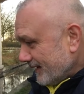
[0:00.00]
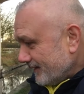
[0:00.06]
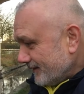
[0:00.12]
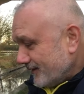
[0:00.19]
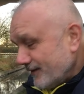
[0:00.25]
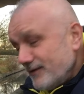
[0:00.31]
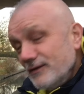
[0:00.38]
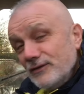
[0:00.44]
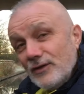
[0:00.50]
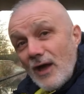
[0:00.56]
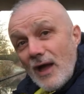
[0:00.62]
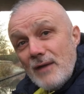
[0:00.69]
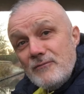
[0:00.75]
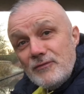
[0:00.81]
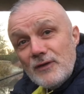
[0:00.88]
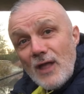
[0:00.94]
Doesn't
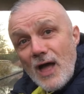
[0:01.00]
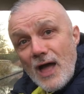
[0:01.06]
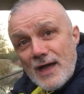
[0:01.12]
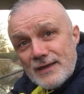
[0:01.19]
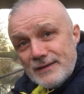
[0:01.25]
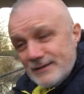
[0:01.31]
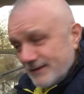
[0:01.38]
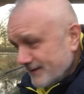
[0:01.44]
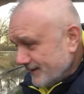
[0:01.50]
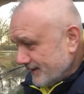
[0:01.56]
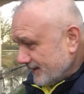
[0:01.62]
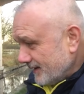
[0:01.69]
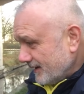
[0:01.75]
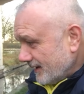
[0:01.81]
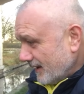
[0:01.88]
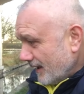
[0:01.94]
time fly?
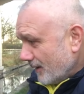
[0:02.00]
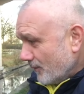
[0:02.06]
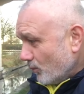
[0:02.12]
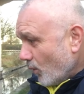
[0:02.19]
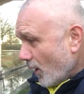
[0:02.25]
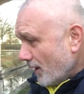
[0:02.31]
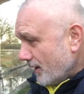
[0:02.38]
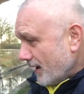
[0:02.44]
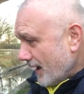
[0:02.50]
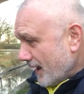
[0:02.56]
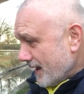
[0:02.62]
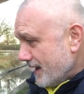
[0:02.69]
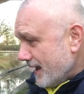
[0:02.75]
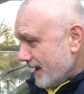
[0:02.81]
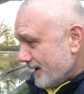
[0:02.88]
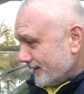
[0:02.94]
And what a
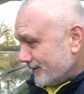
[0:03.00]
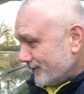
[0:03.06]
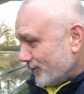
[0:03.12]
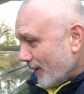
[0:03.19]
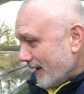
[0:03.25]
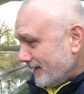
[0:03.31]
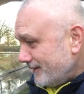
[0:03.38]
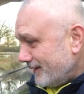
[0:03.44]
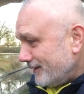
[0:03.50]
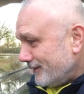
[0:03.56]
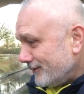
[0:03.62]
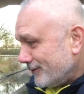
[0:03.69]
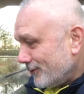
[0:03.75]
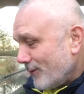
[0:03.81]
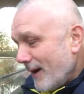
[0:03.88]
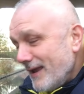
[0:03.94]
year
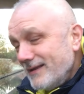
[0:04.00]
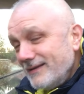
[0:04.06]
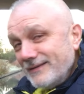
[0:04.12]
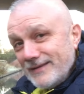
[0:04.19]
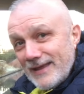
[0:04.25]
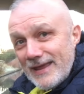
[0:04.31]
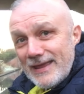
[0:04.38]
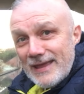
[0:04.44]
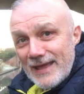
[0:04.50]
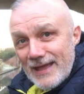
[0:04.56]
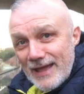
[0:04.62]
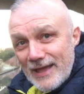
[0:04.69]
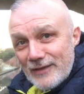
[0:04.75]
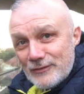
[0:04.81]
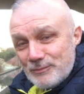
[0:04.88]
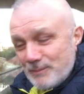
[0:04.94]
2020
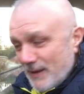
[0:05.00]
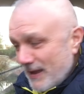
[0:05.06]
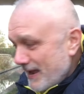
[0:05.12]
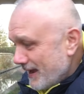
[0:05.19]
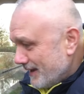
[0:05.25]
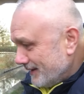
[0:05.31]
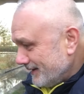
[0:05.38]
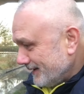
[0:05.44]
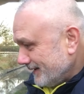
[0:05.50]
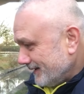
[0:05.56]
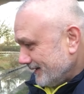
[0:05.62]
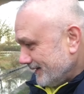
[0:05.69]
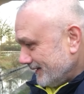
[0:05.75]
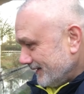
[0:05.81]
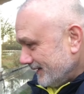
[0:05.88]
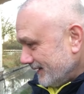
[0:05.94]
has been.
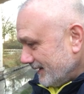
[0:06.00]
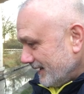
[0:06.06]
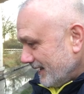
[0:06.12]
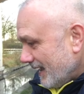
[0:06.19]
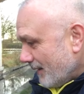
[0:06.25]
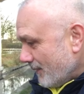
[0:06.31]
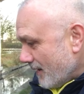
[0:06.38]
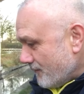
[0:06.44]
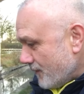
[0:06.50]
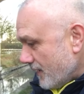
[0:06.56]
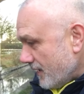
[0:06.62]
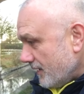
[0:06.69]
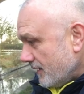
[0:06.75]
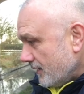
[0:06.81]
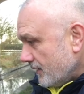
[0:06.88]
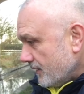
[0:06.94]
However,
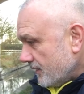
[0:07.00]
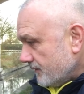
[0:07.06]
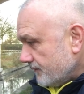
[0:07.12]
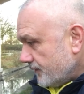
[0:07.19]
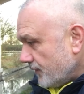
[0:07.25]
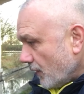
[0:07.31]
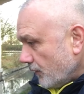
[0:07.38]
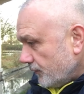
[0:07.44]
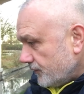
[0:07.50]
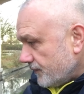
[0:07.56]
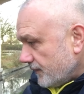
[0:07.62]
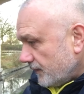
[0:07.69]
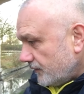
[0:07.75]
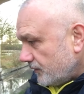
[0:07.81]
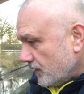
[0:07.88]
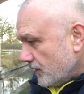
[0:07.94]
for those of
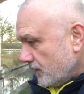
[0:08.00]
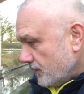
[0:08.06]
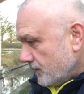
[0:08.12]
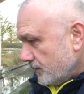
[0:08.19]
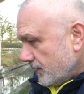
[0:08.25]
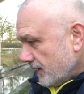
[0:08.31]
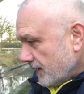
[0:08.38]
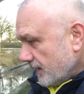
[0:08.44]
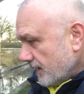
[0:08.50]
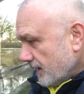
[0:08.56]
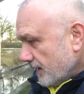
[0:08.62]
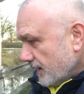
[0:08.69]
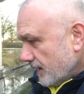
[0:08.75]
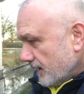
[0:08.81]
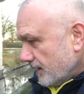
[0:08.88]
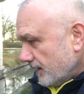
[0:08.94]
us who
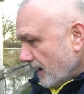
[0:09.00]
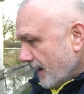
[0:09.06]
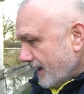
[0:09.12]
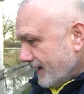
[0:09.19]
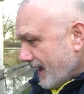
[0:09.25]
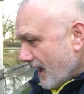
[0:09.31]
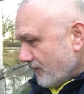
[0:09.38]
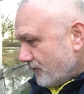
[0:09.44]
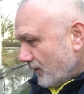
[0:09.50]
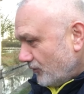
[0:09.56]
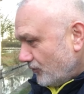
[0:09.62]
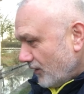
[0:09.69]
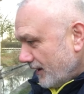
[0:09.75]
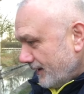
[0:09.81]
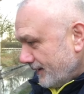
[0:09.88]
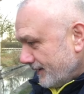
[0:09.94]
like our
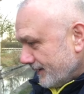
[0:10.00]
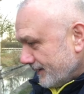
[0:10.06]
fishing,